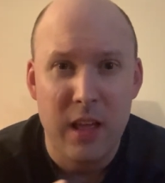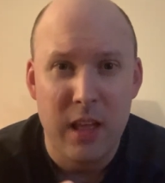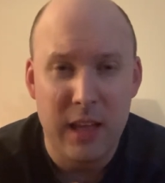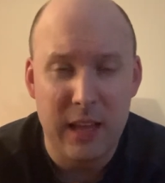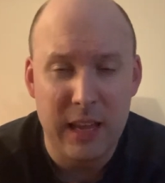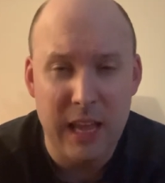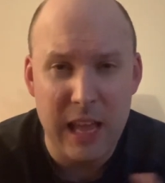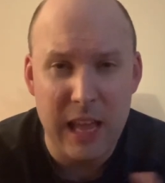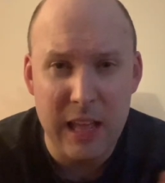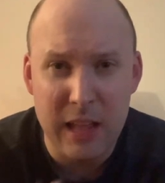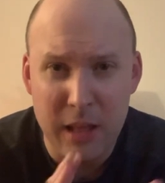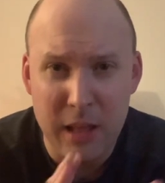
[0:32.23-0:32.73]

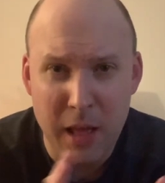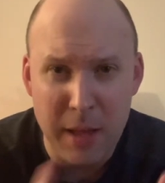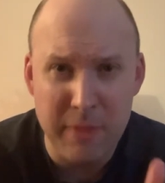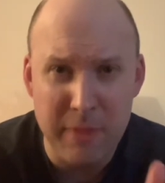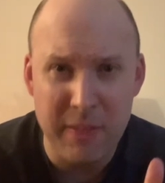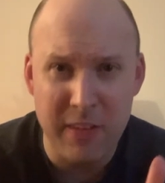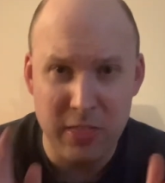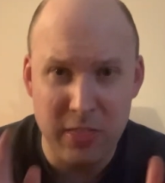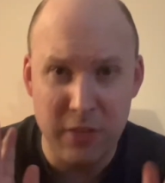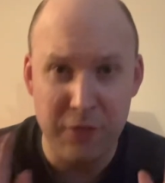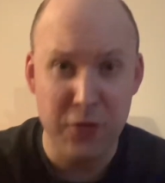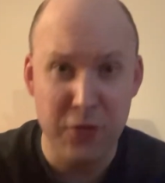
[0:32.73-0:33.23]
Like,
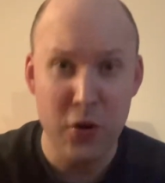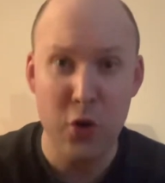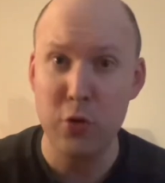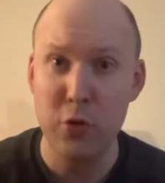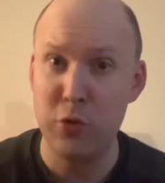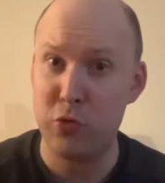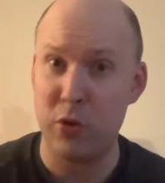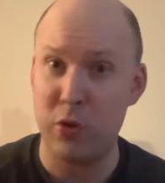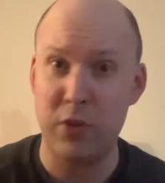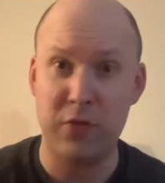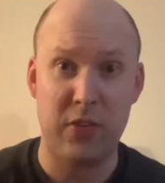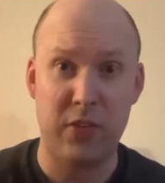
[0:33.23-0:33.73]
the
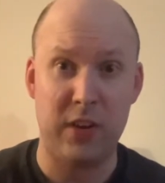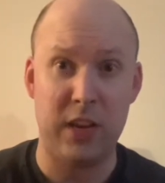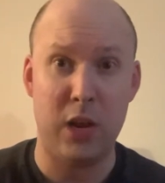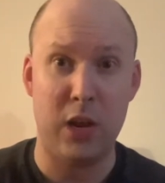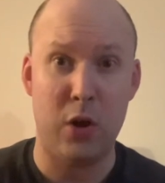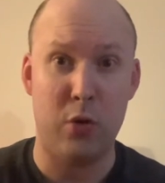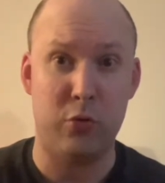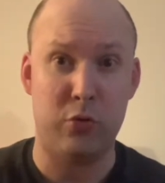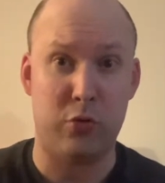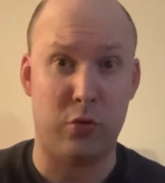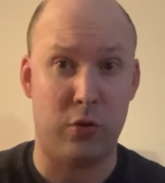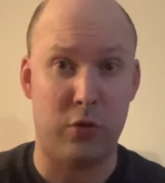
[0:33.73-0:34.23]
food drink
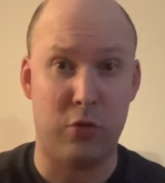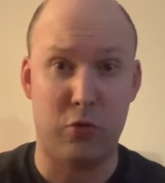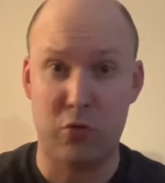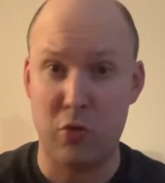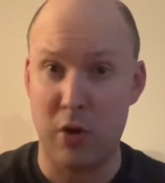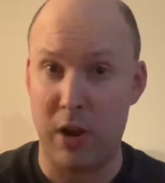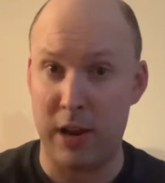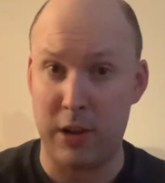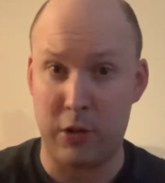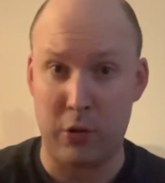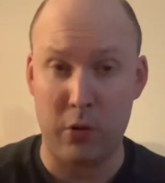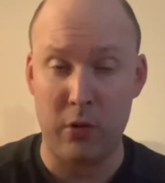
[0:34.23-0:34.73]
videos are
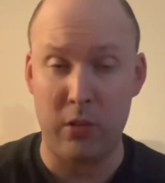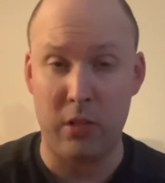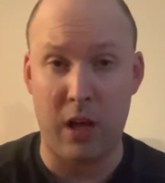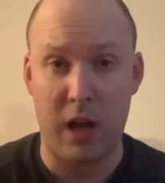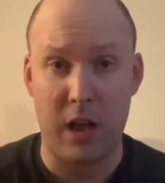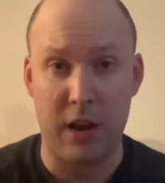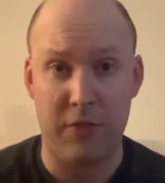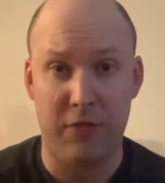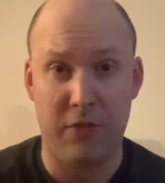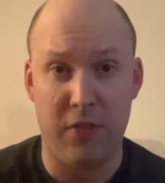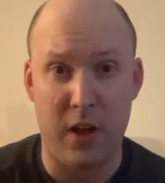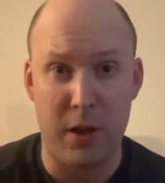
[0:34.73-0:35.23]
great. They're a
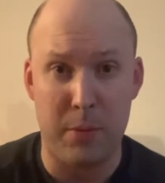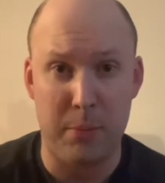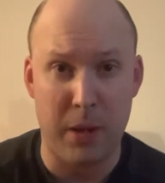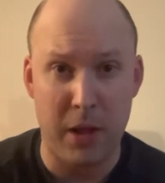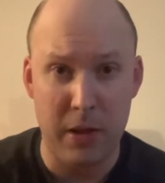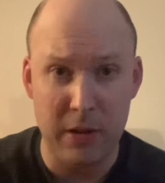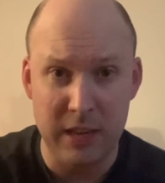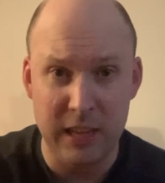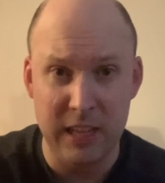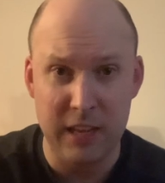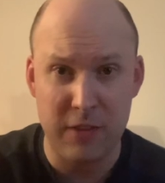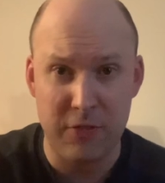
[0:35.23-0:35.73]
lot of fun, but
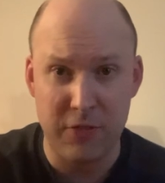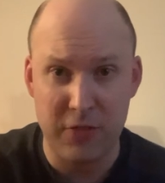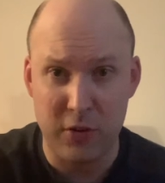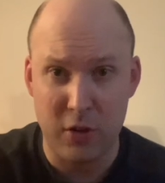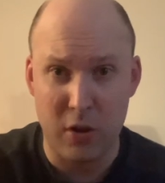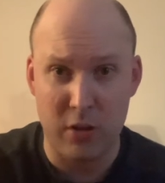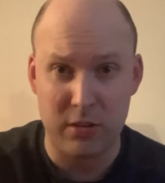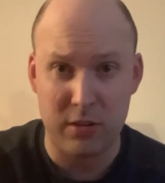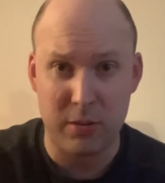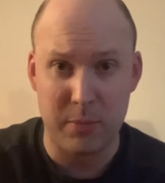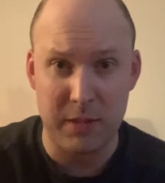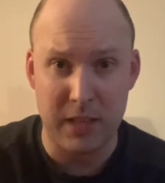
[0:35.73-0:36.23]
I needed to
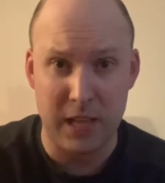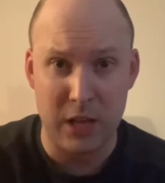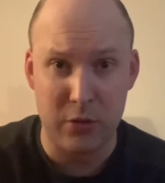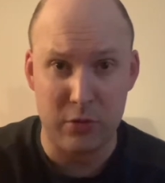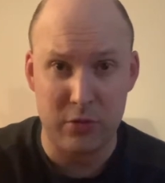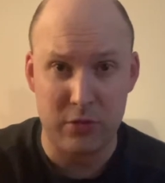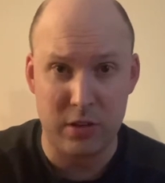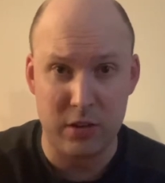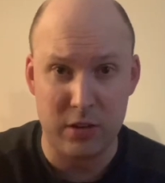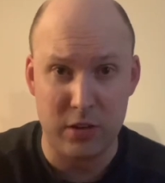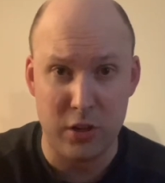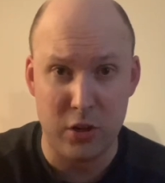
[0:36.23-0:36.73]
figure out something
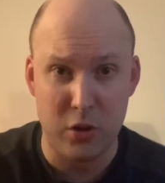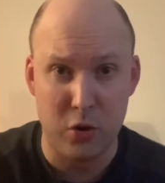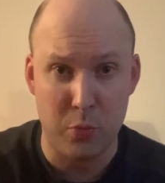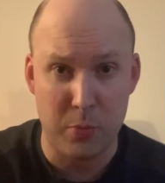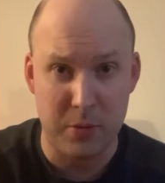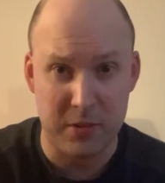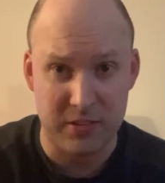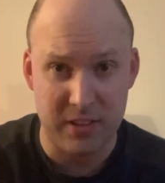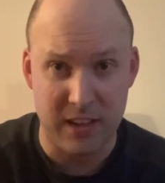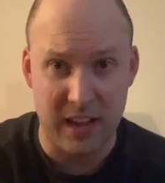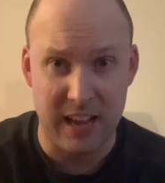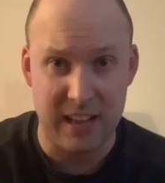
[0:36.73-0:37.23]
else to do
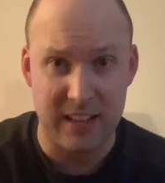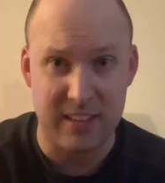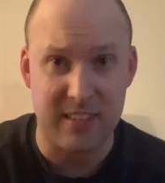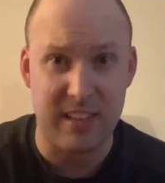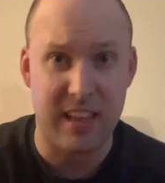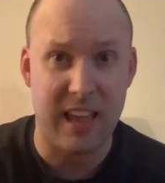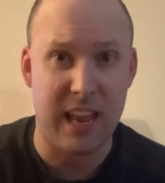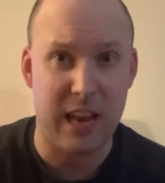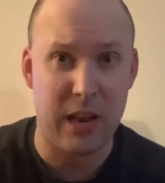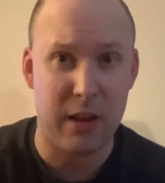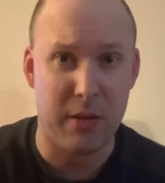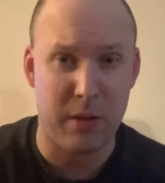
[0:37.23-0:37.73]
besides
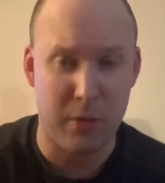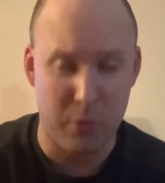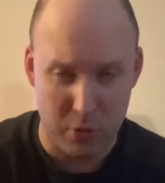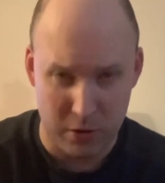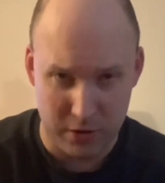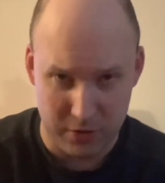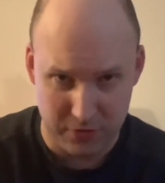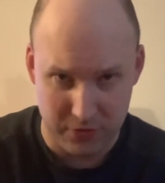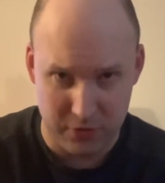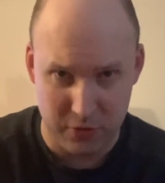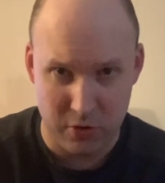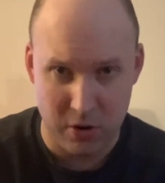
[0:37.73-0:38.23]
that. I
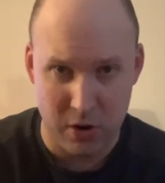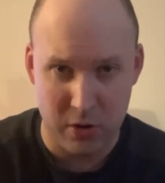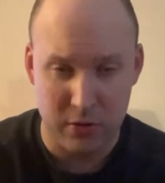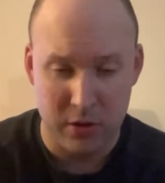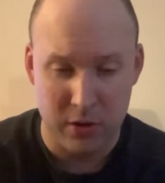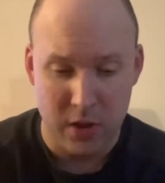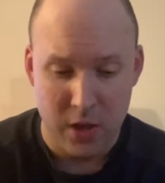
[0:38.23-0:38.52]
wanted to figure out